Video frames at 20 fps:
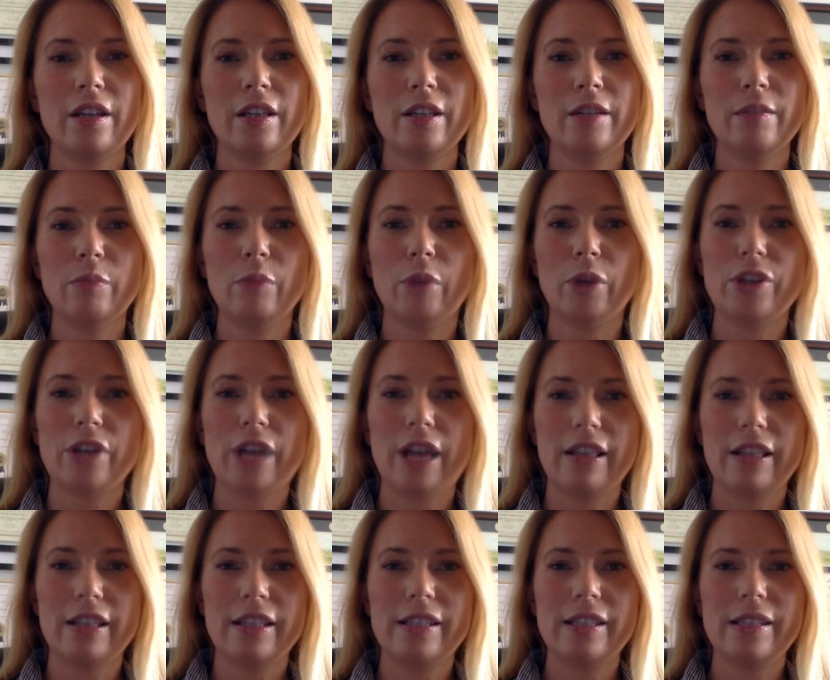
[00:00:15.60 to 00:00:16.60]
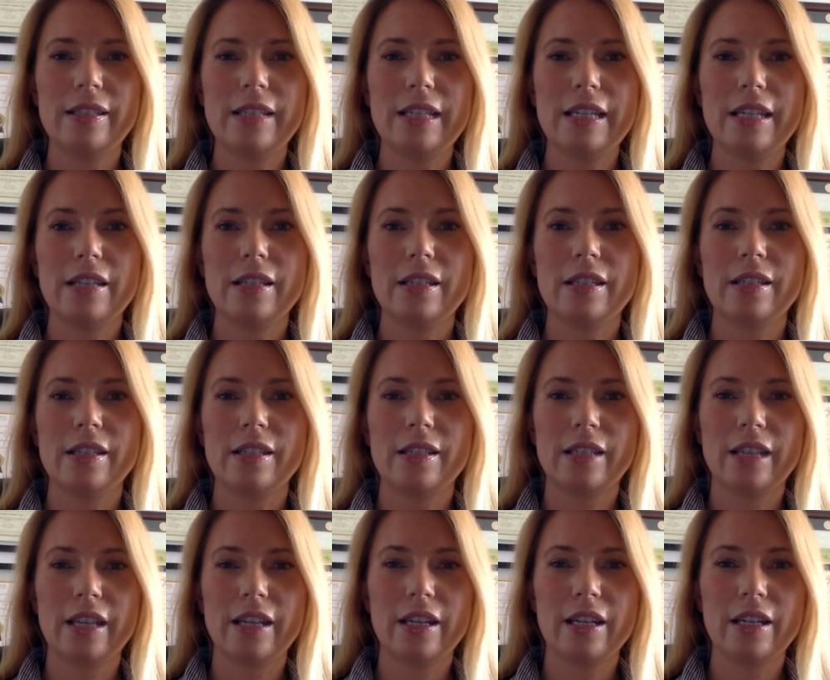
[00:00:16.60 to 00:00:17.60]
Morgellons disease is a
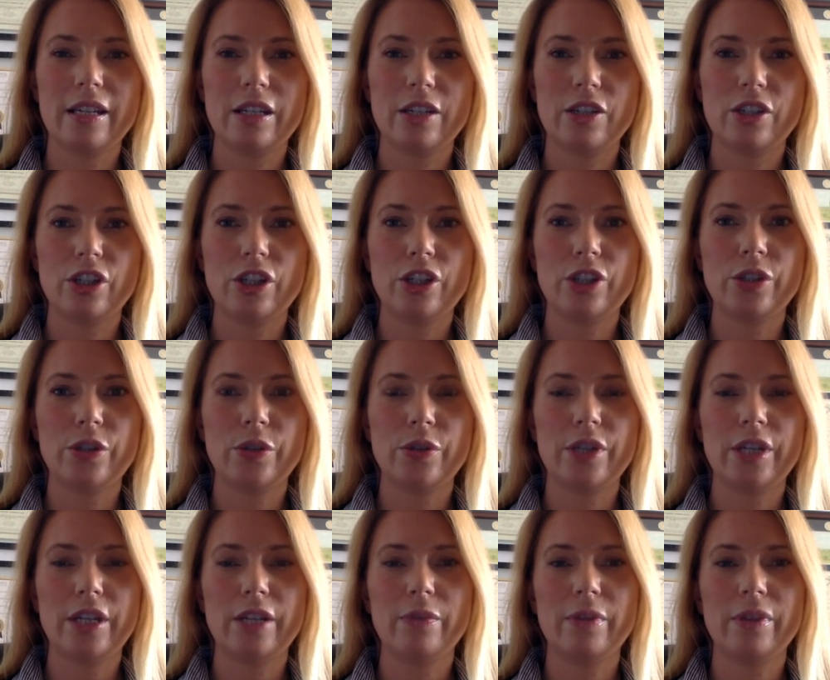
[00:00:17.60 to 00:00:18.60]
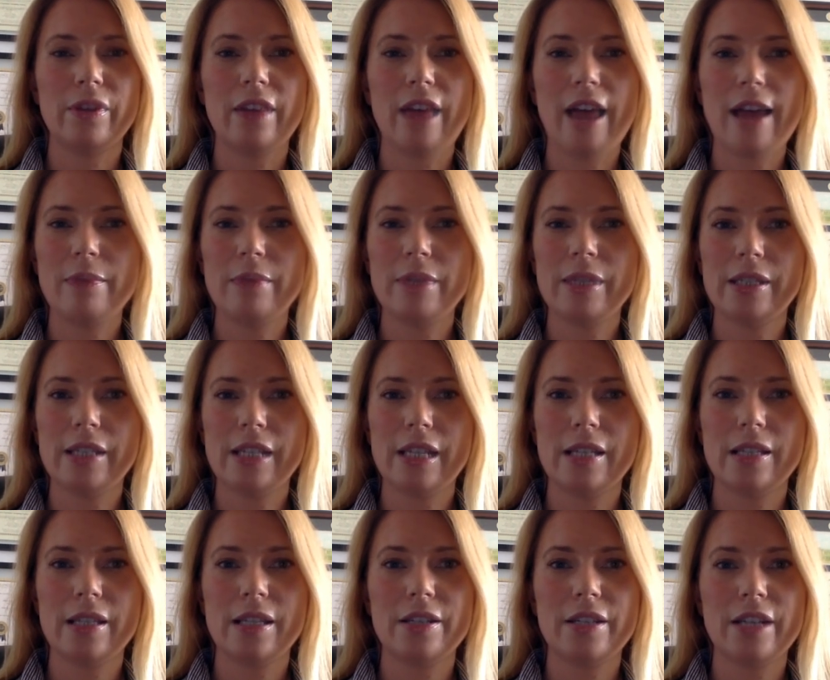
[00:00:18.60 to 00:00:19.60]
skin condition associated with Lyme
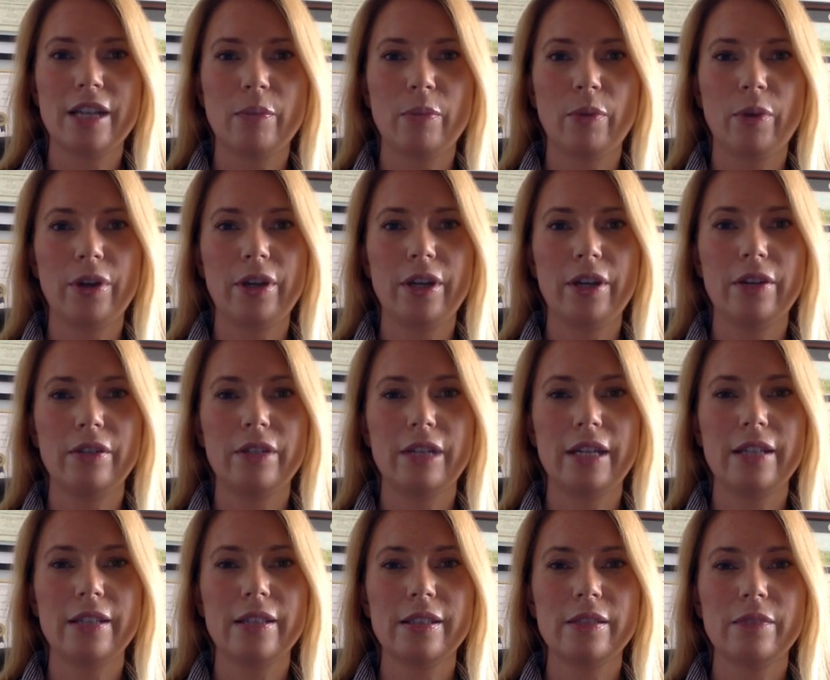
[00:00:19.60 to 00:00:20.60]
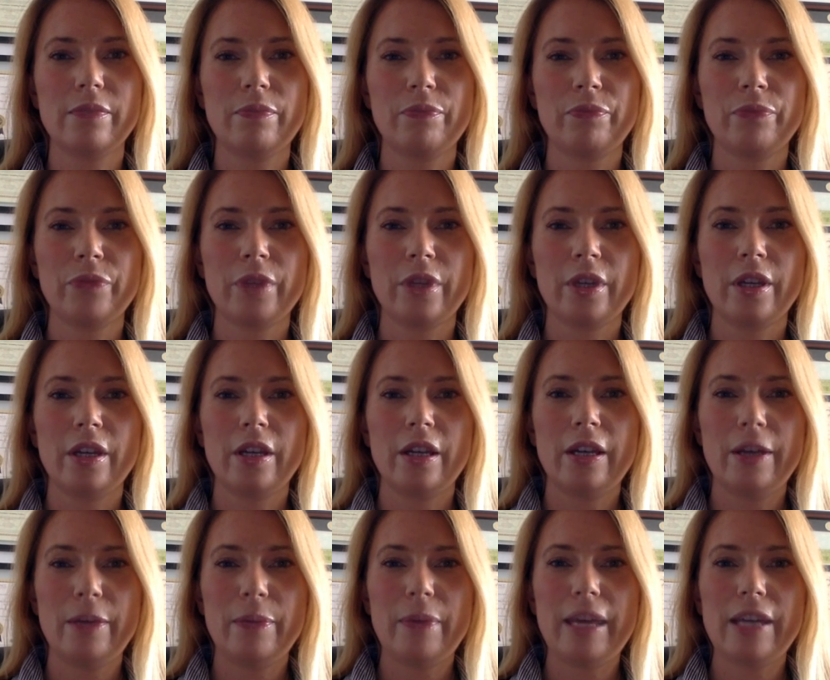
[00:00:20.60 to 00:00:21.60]
disease and tick borne illness.
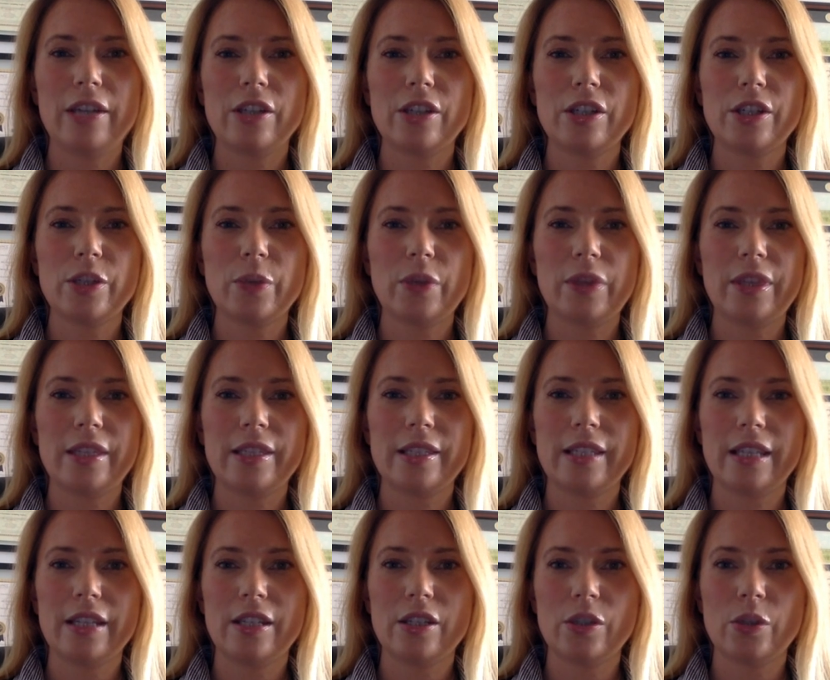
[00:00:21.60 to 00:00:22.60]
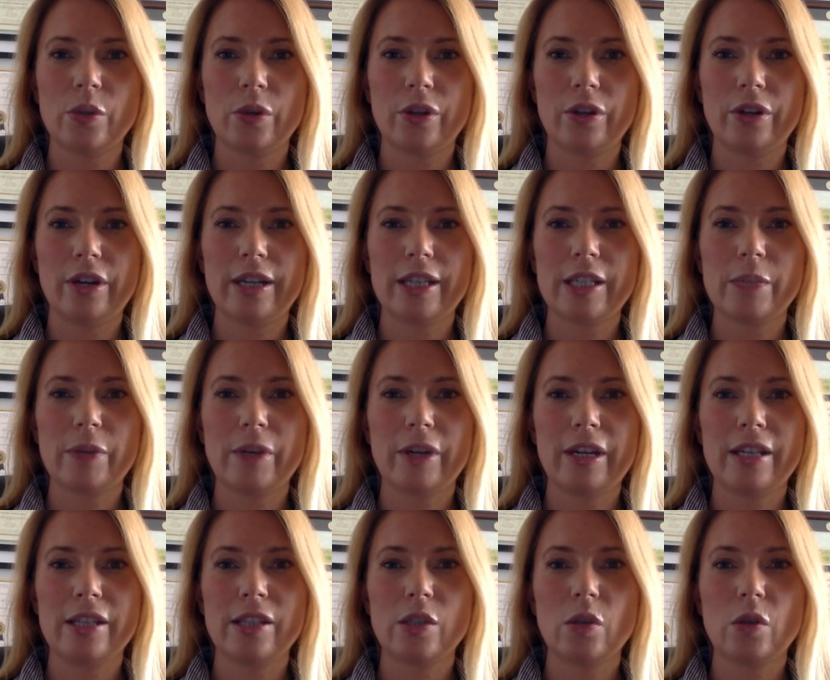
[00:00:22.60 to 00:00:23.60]
Patients with this skin disorder
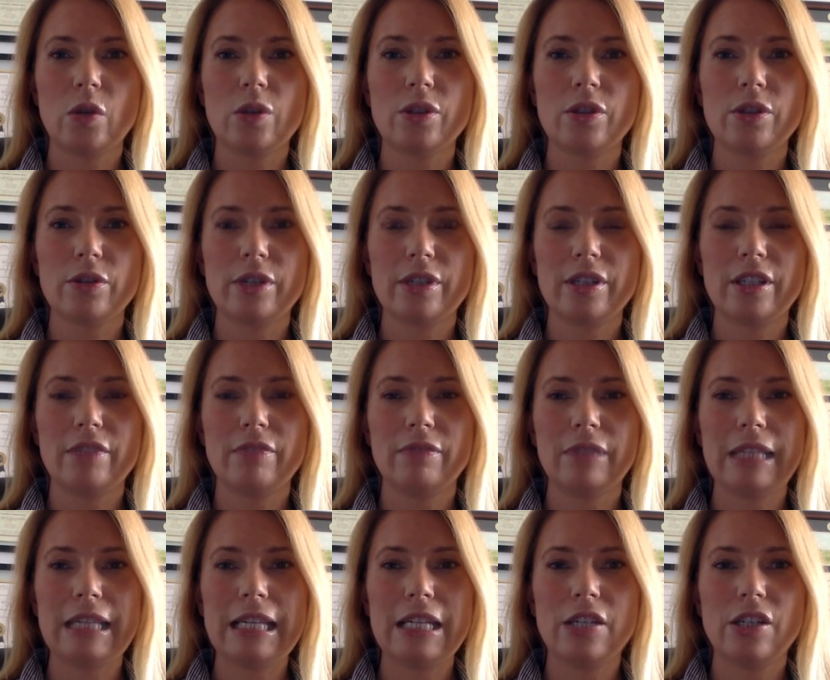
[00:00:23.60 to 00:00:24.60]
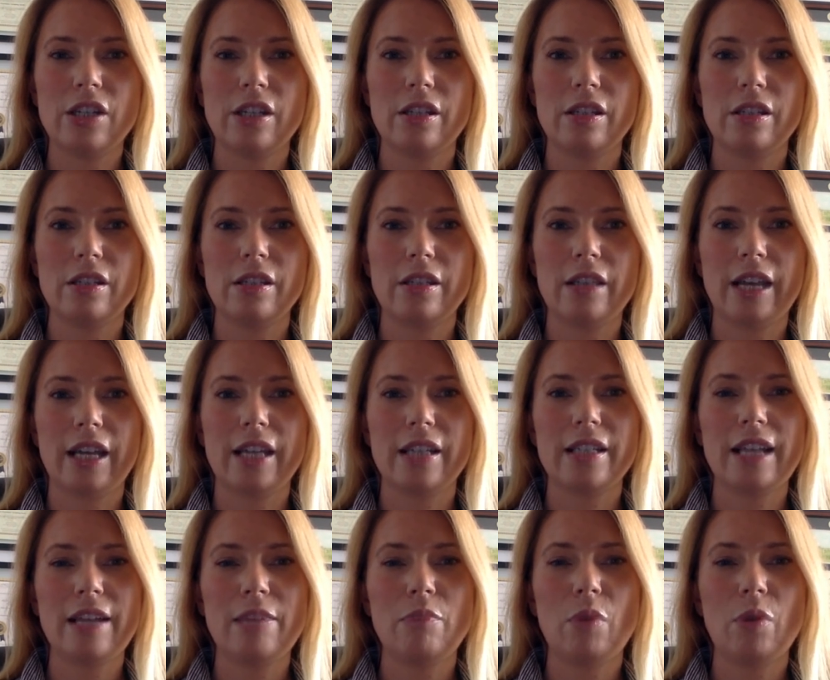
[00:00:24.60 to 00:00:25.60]
experience ulcerative lesions that
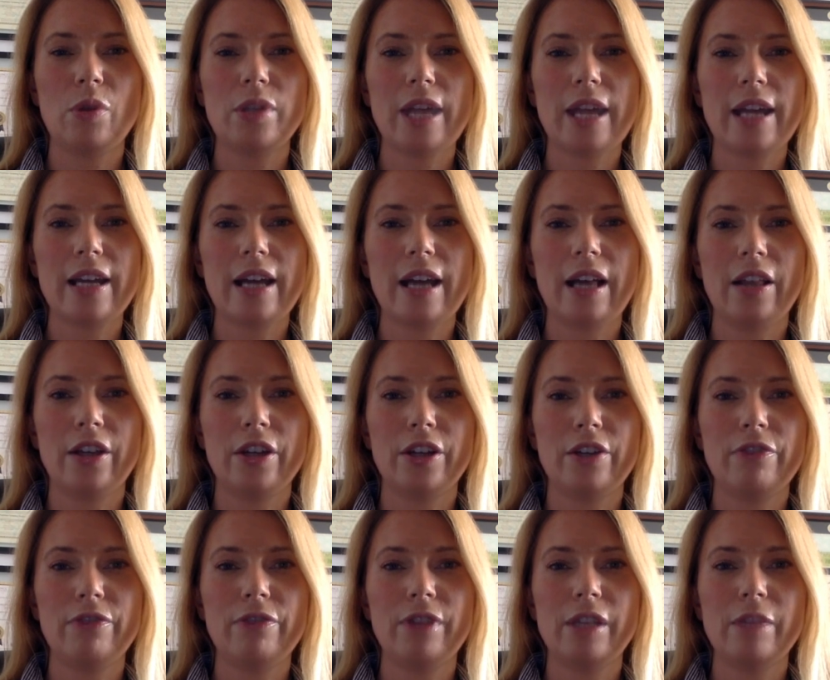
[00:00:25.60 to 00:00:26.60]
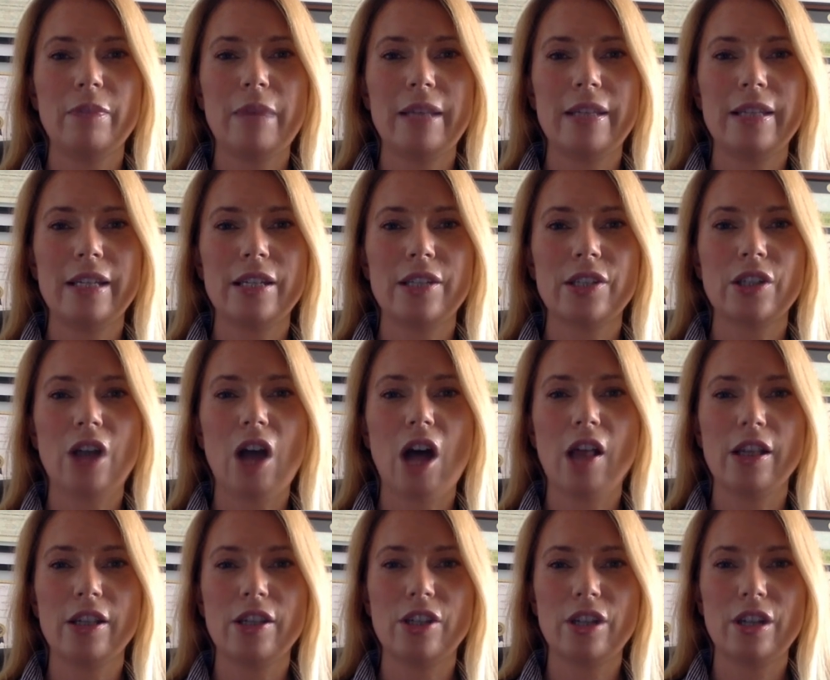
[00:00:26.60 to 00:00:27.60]
contain multicolored filamentous
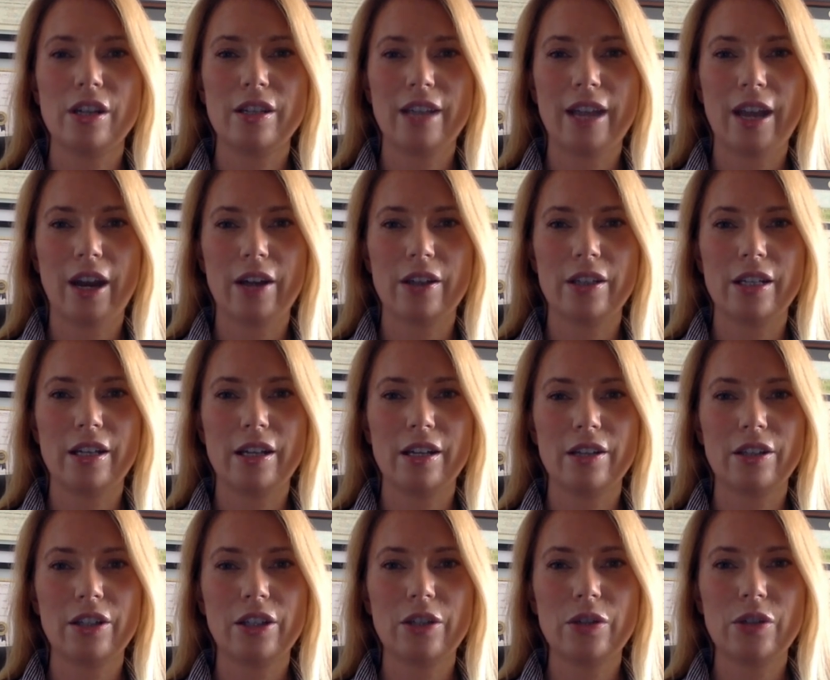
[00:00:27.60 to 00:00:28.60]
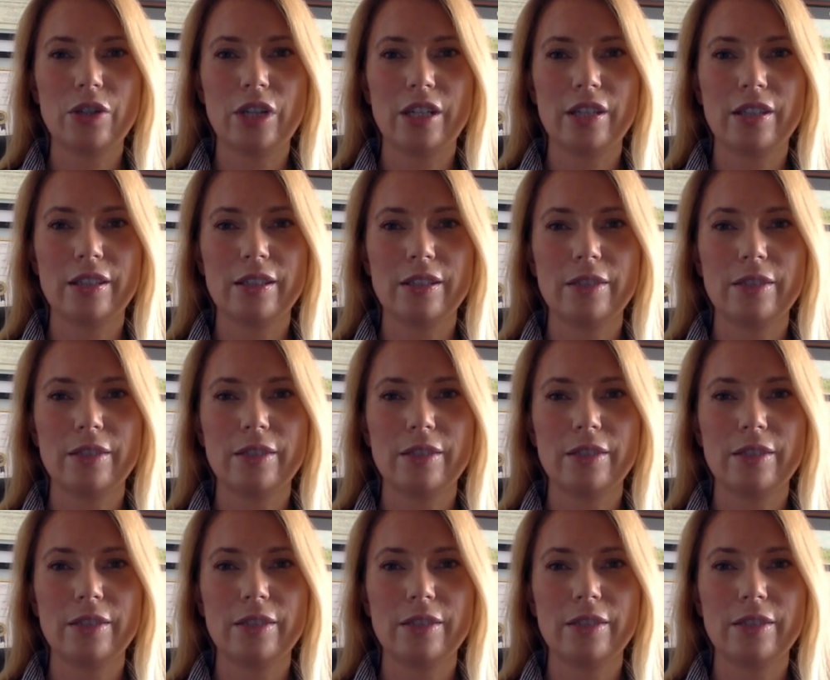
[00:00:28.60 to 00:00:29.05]
collagen and keratin inclusions.